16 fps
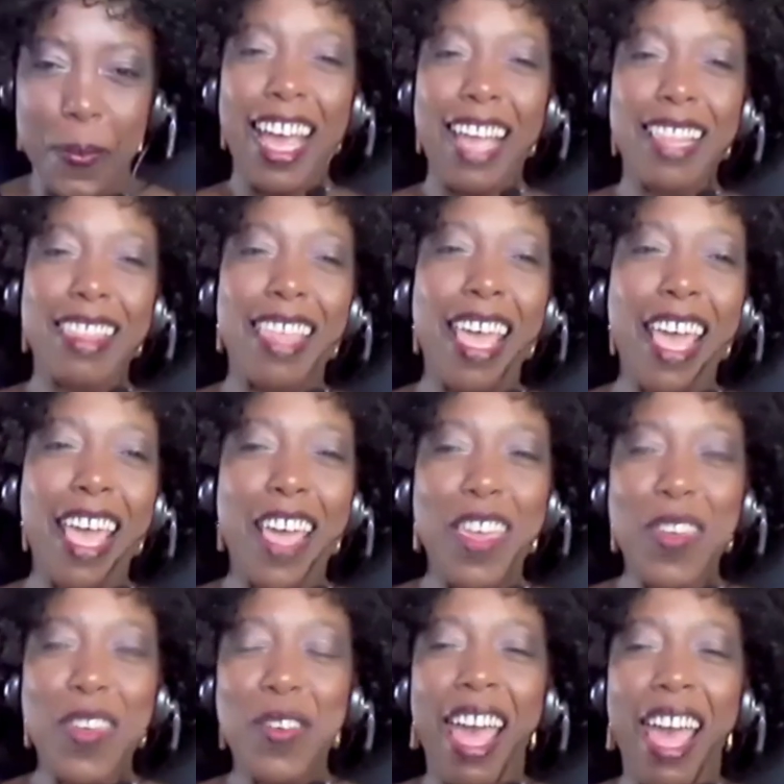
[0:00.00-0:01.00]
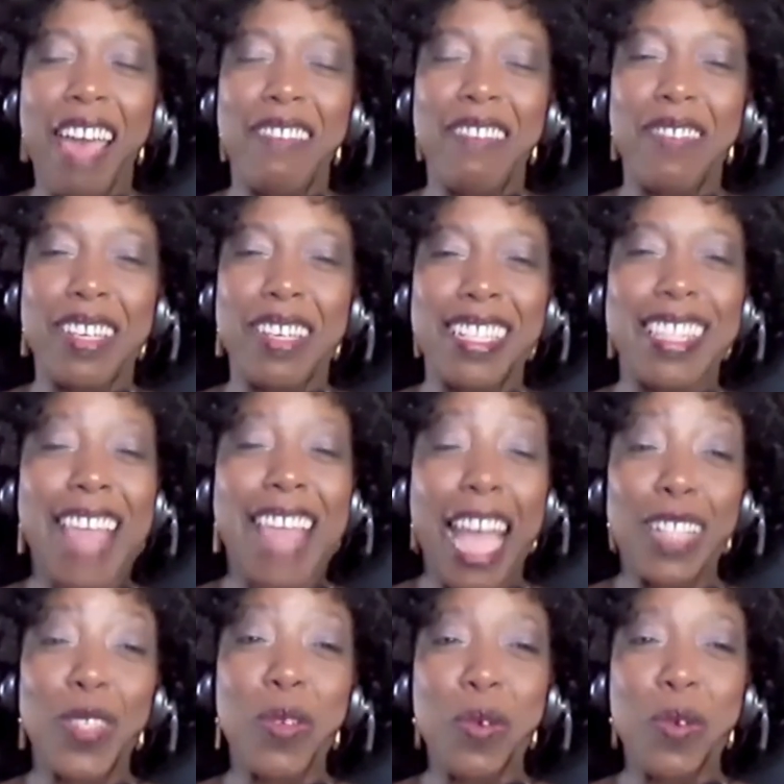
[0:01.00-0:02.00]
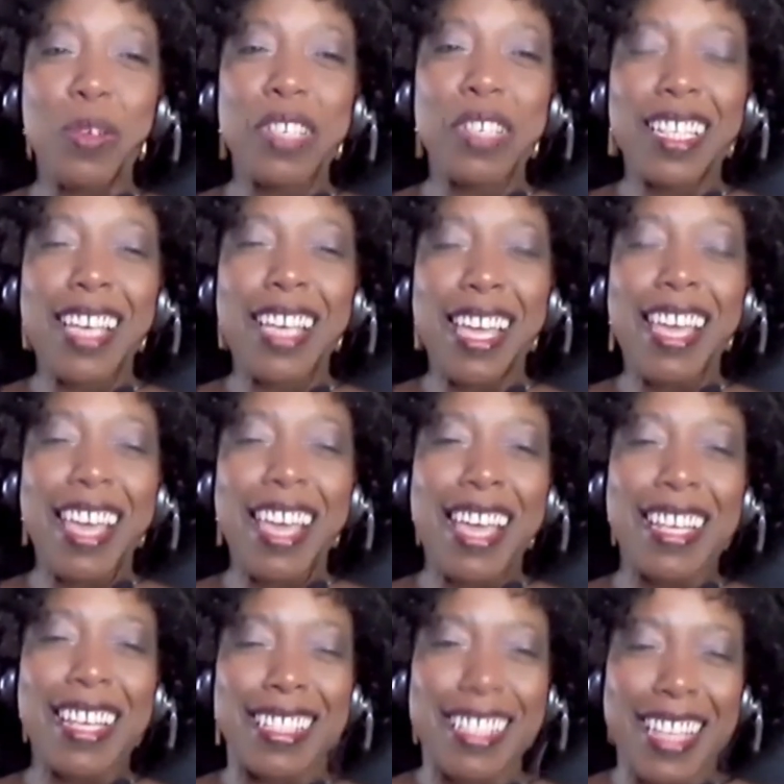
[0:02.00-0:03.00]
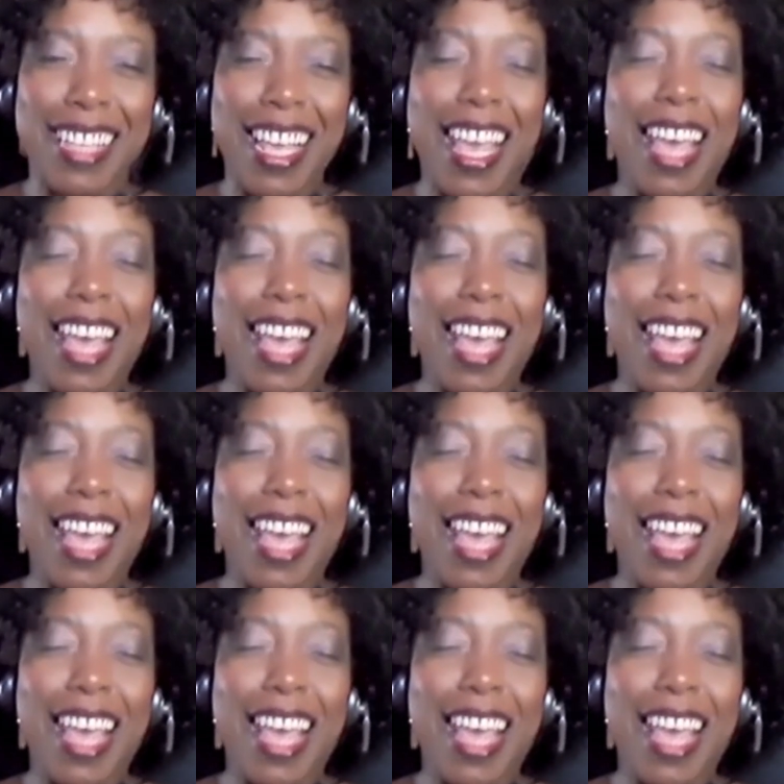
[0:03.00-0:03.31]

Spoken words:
And there you have it. That's who she is.